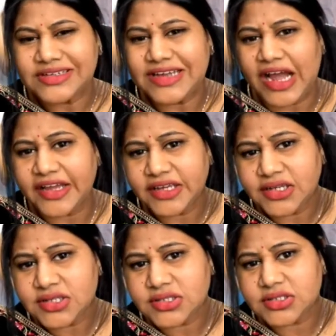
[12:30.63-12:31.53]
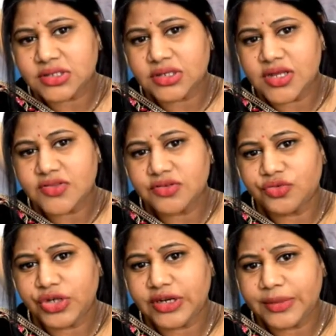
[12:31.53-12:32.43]
Diet
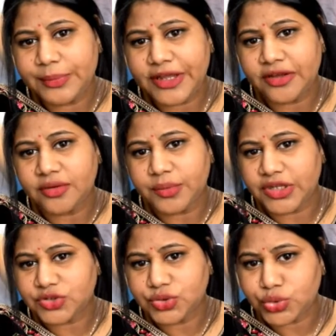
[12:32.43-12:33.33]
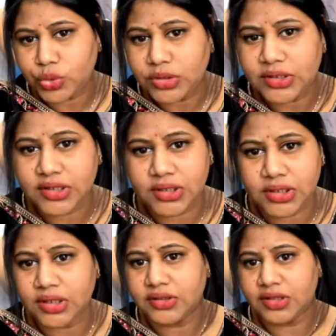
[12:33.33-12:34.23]
doesn't really play a major role
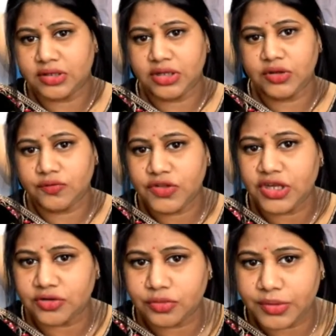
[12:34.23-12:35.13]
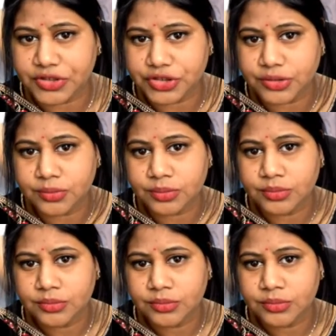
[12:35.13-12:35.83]
in thickening of the endometrium.